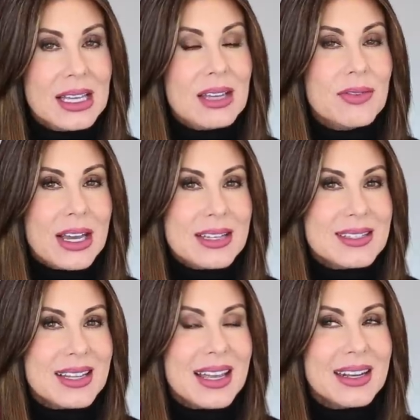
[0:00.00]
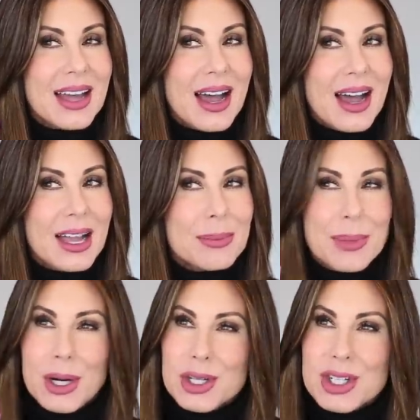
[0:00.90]
event, and I
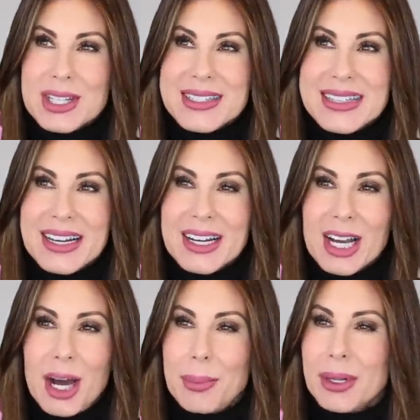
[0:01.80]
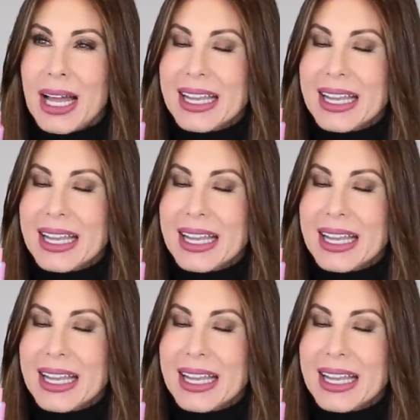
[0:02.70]
purchased a couple,